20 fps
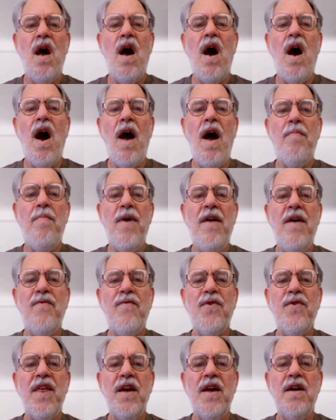I pay for
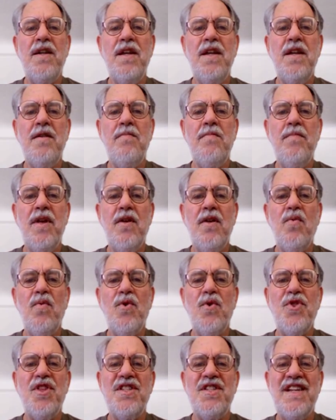the uneaten meal
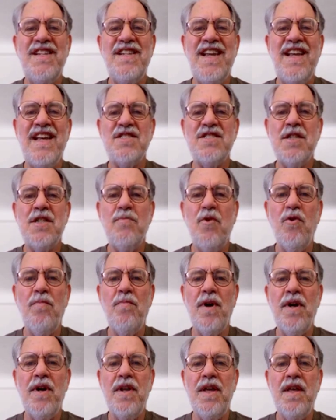with the detestable
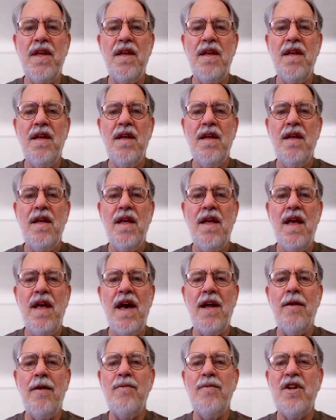money,
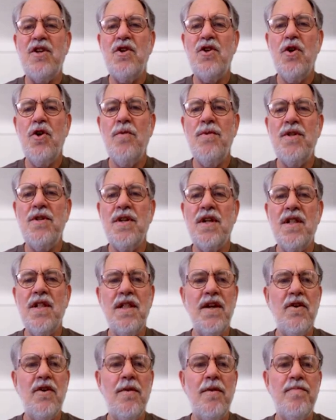and am determined to
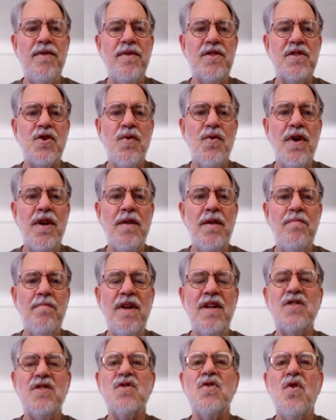clear up this credit
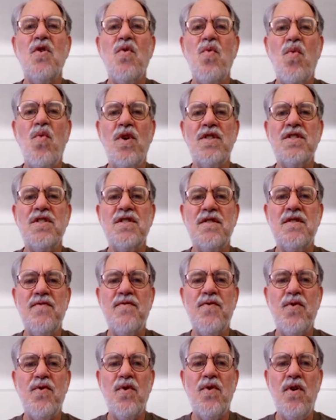mess once and
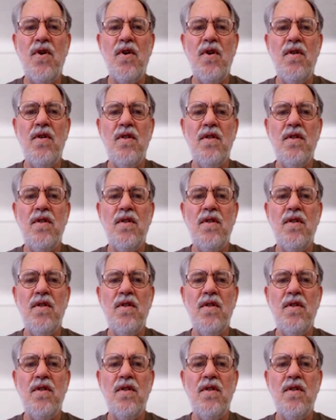for all.